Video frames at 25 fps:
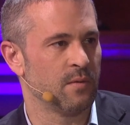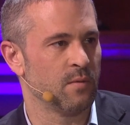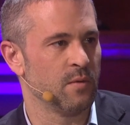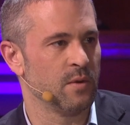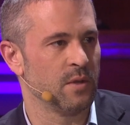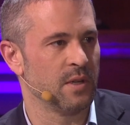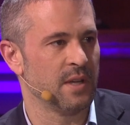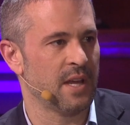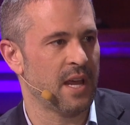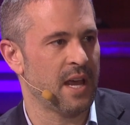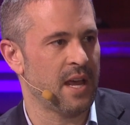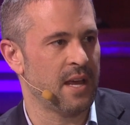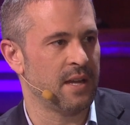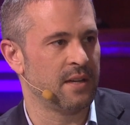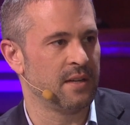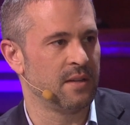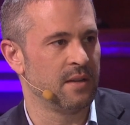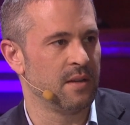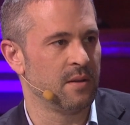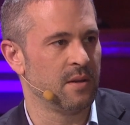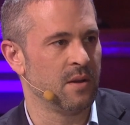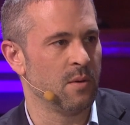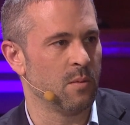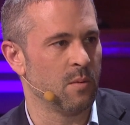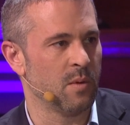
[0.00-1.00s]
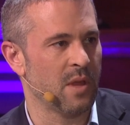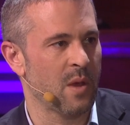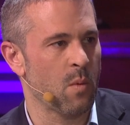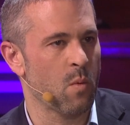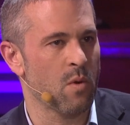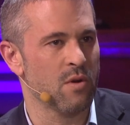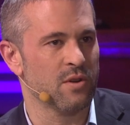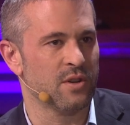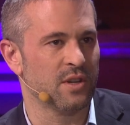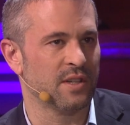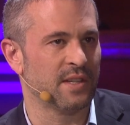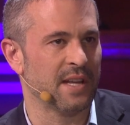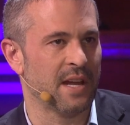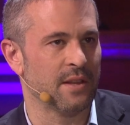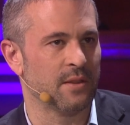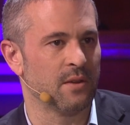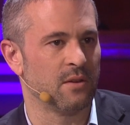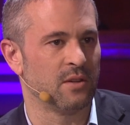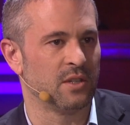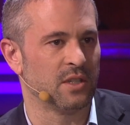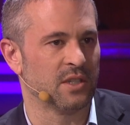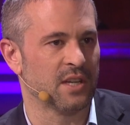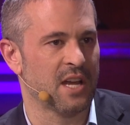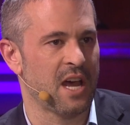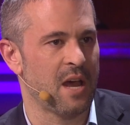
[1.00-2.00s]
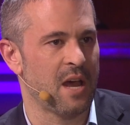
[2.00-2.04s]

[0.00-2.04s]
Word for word: and really had, you know, they weren't just out there just